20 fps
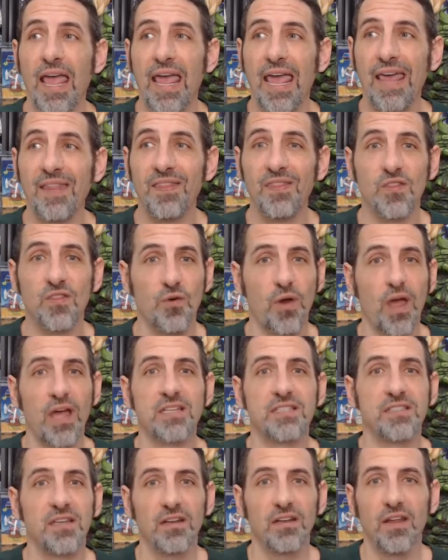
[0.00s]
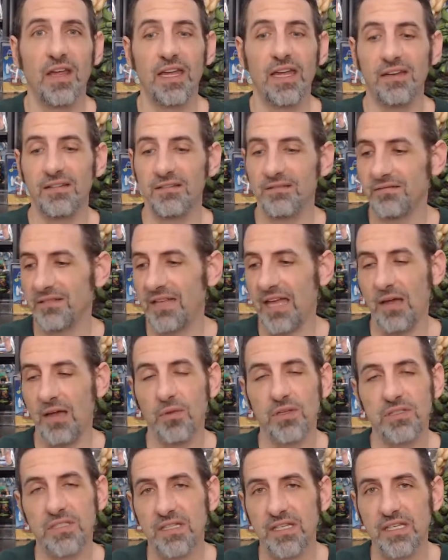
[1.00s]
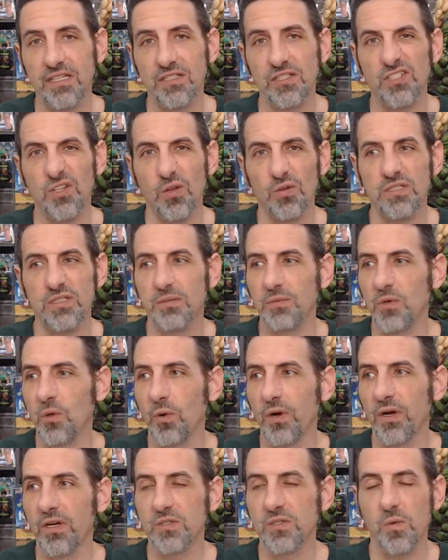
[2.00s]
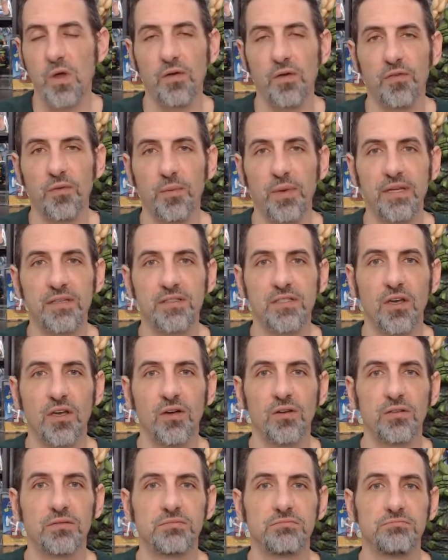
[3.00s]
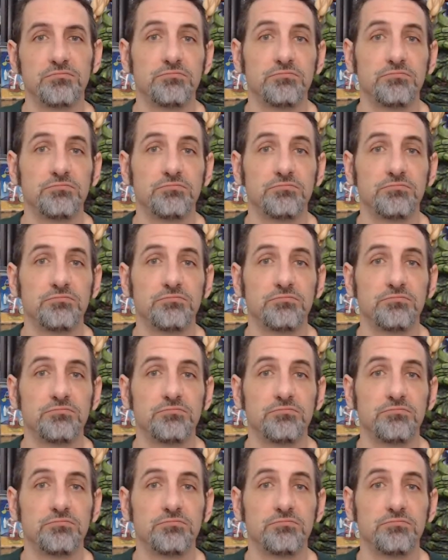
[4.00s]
In direct sunlight, tablets and things just don't seem to work as well for me. So